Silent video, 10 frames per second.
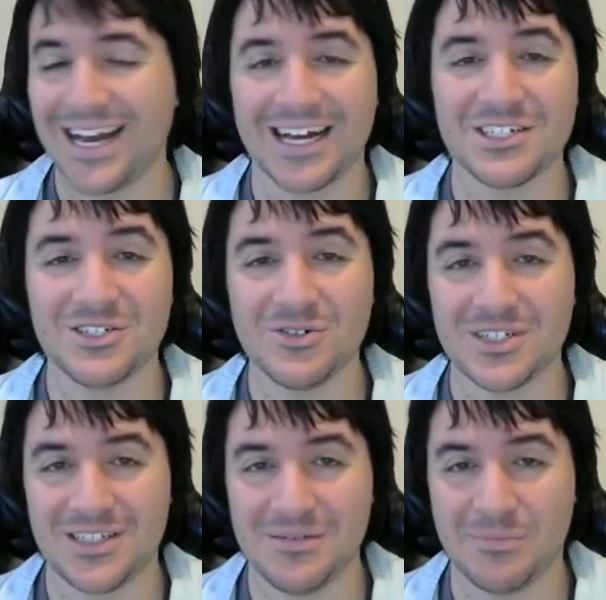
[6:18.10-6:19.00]
I just
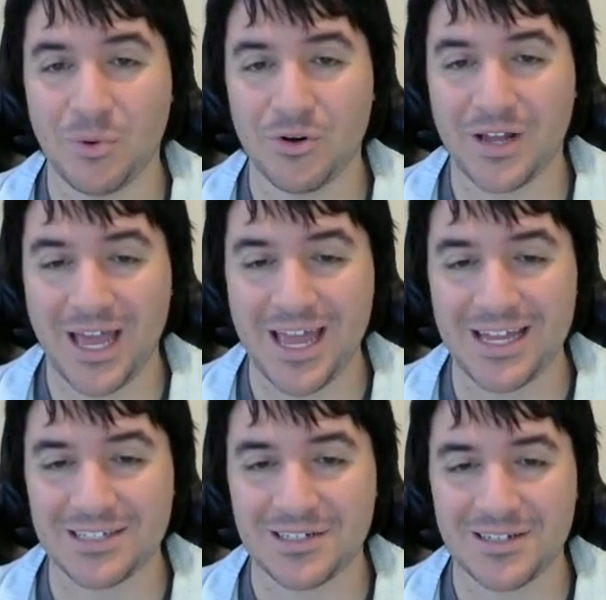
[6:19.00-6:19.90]
noticed that board
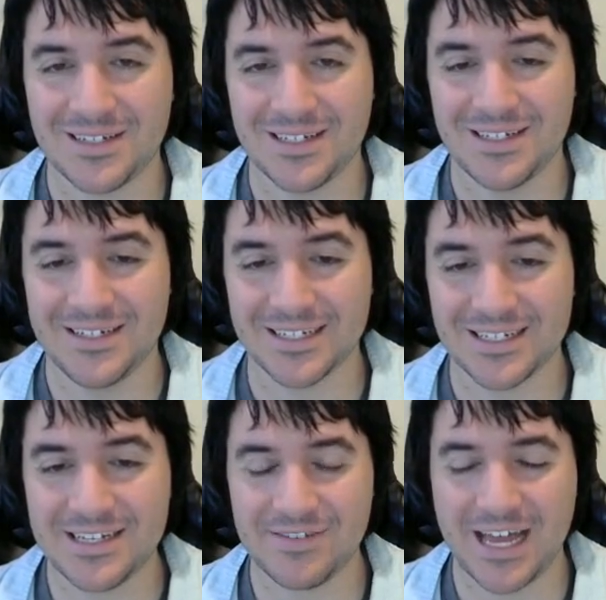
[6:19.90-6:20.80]
8
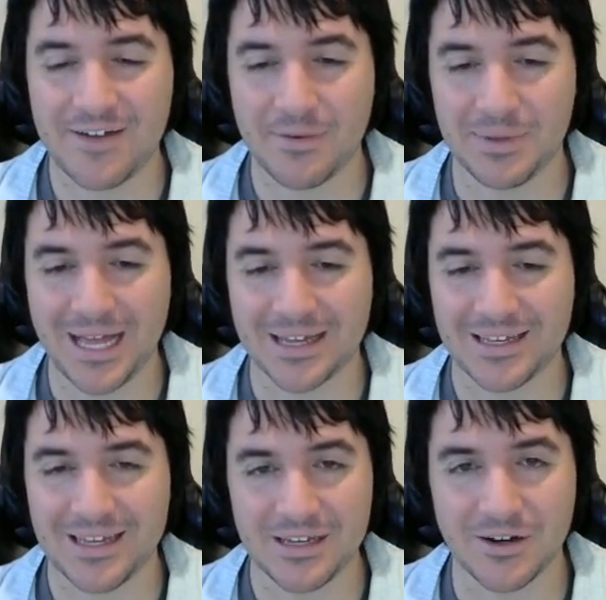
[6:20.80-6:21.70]
doesn't even have a black
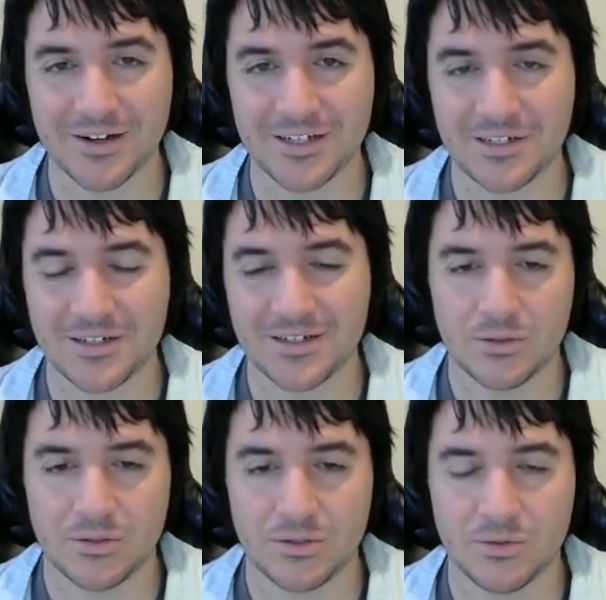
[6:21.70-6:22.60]
king on it.
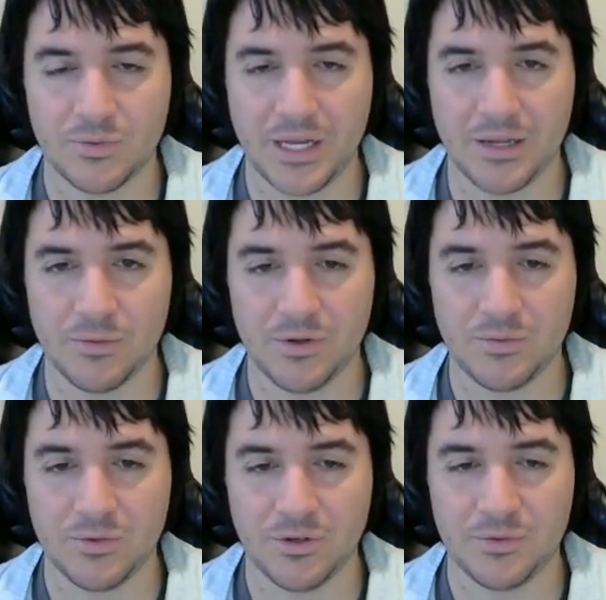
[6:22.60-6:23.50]
So wait,
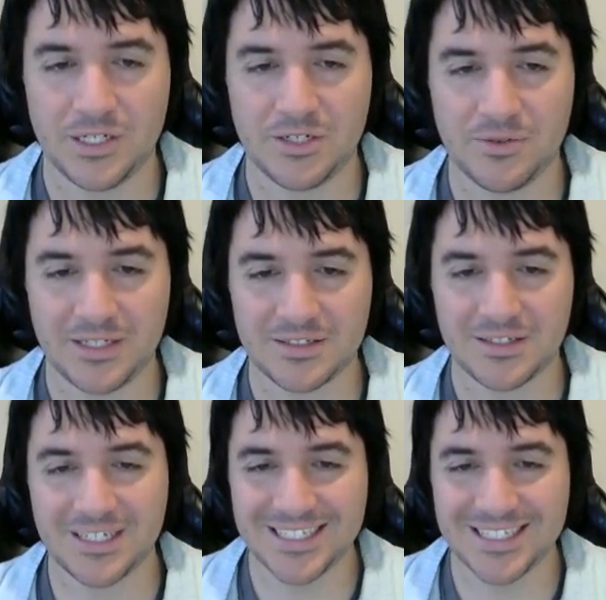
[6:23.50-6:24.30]
what are we doing?